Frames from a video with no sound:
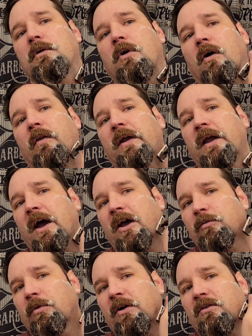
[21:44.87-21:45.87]
all the gas
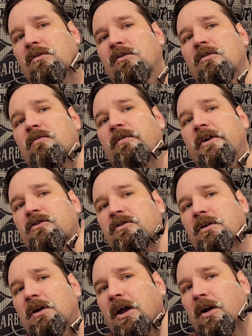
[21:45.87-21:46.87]
prices and
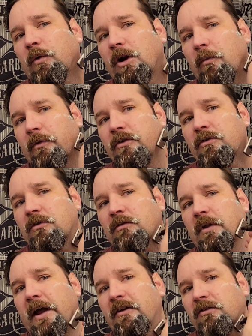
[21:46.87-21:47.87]
inflation kind of went up this
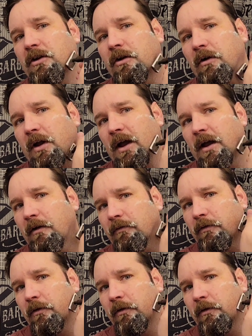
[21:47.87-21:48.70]
last year and a half.